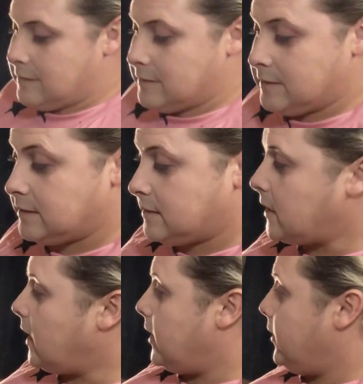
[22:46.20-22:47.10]

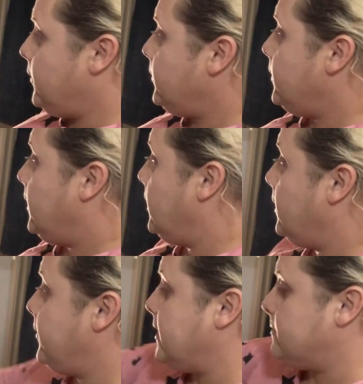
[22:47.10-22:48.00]
So
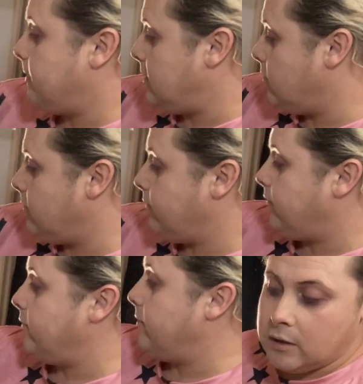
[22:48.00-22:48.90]
that's been on
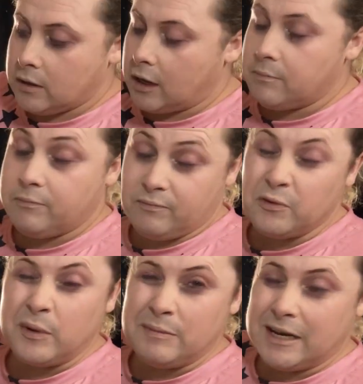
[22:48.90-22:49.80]
for
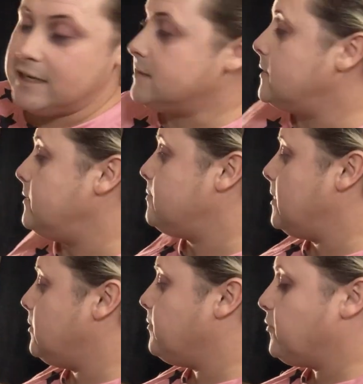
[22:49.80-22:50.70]
40 minutes. It's
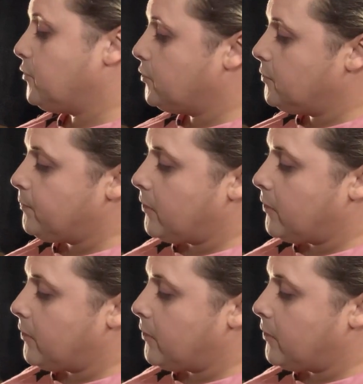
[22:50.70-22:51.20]
been on for.